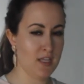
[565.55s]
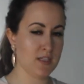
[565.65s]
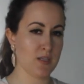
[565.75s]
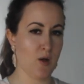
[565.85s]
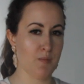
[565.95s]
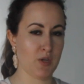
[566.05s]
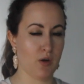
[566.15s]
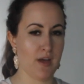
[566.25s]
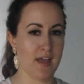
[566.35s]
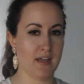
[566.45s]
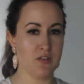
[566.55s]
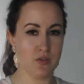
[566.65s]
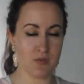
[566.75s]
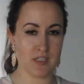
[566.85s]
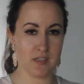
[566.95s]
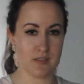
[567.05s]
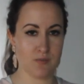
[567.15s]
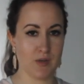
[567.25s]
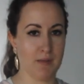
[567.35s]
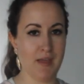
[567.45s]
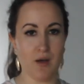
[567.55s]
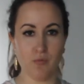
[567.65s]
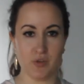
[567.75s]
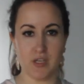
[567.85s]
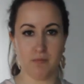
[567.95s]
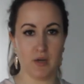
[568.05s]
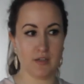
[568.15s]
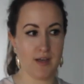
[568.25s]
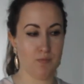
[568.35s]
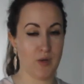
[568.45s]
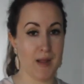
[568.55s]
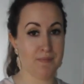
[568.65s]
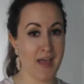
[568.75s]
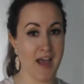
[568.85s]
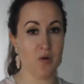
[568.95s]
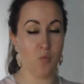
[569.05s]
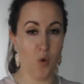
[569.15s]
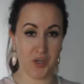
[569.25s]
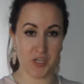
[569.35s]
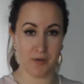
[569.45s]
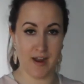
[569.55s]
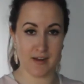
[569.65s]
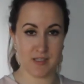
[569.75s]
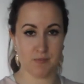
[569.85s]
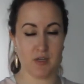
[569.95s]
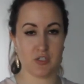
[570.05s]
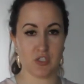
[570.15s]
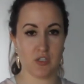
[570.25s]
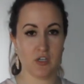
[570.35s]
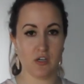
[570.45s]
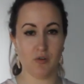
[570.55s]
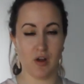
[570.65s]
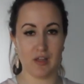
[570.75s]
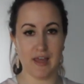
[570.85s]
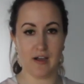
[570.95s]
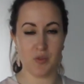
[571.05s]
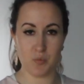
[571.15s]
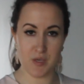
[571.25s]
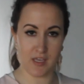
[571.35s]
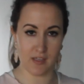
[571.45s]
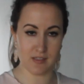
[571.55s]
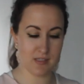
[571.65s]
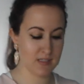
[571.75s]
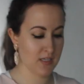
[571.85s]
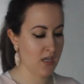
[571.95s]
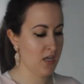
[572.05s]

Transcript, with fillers: So I'm gonna go ahead and use it when I'm not really when I'm not walking around as much or on like on the weekends.